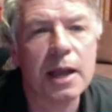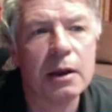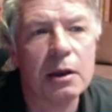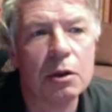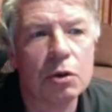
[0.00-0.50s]

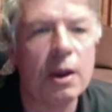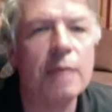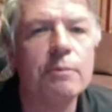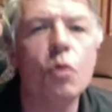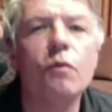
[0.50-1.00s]
great
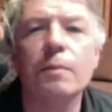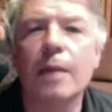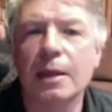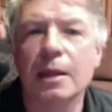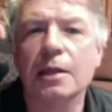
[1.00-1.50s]
movie
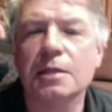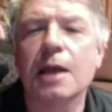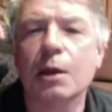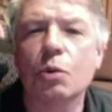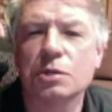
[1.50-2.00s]
making. It's
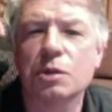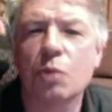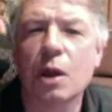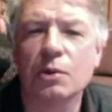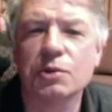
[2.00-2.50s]
not Orson
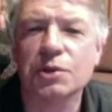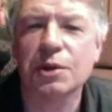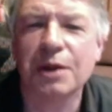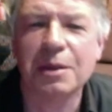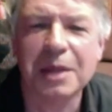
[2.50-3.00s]
Welles. You know
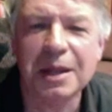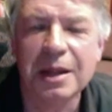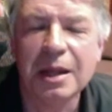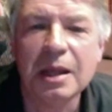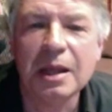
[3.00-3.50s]
what I mean?
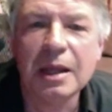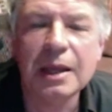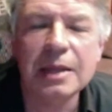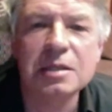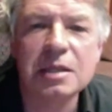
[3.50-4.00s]

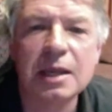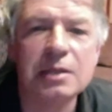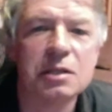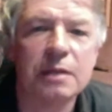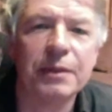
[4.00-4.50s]
It's
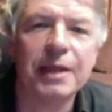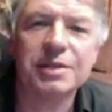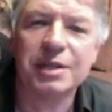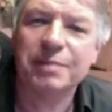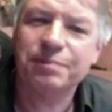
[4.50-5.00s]

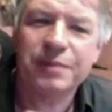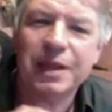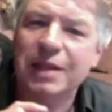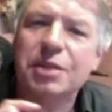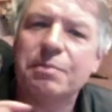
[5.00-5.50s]

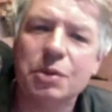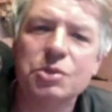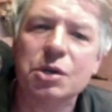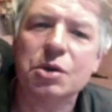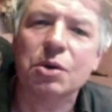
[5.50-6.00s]
a
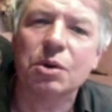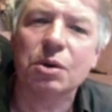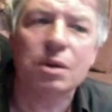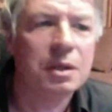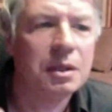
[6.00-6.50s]
musical
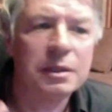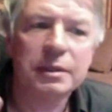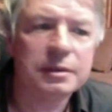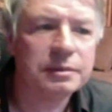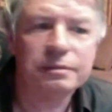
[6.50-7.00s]

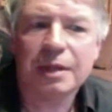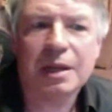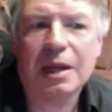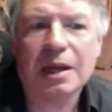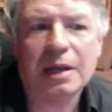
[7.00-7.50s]

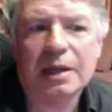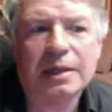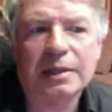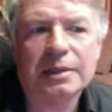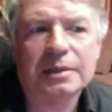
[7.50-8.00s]

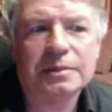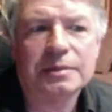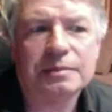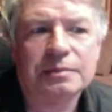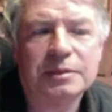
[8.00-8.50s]

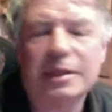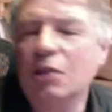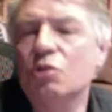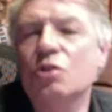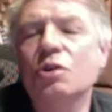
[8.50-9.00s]
that
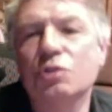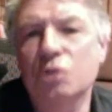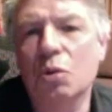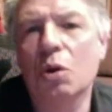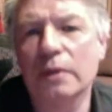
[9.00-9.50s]
you could
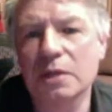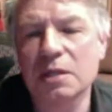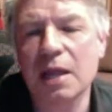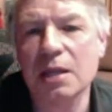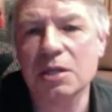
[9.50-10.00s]
do on the
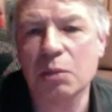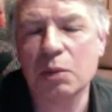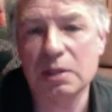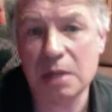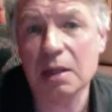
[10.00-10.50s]
stage, and we
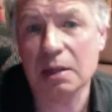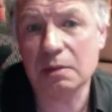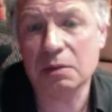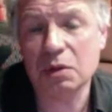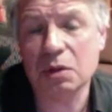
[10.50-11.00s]
did.
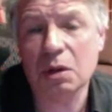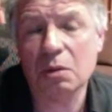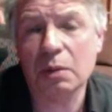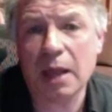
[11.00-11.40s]
You know, we